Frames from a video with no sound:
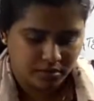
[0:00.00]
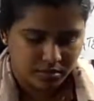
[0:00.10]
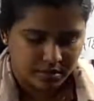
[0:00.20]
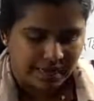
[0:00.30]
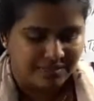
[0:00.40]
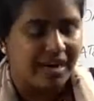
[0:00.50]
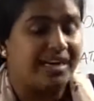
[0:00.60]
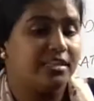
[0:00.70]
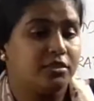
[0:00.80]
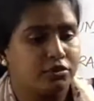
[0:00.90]

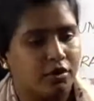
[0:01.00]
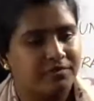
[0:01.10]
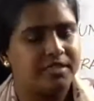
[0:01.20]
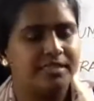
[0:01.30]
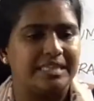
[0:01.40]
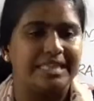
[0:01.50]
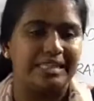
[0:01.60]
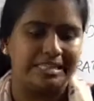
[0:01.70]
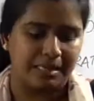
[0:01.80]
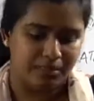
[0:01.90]
Advantages of this
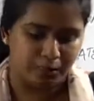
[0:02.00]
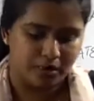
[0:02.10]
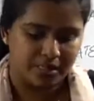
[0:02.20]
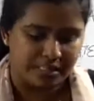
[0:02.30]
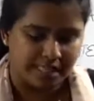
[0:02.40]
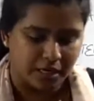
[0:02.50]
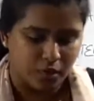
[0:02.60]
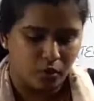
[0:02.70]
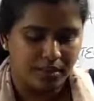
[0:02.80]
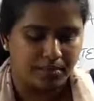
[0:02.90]
single cell proteins
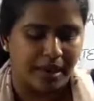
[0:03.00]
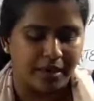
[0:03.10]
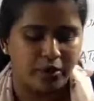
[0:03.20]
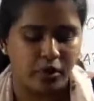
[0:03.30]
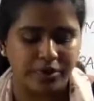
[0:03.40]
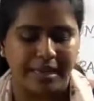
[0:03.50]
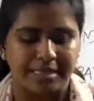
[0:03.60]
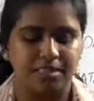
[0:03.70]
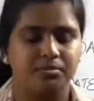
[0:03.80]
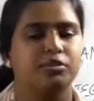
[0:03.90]
include the
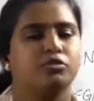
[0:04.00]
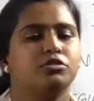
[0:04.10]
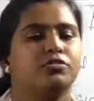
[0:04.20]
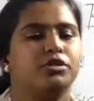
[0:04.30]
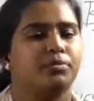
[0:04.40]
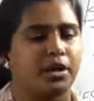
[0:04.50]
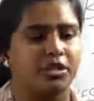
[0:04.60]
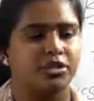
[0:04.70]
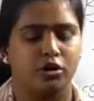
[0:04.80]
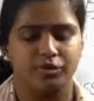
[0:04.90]
microorganisms used for the
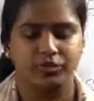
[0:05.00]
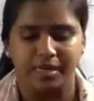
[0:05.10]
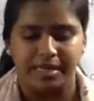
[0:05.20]
production of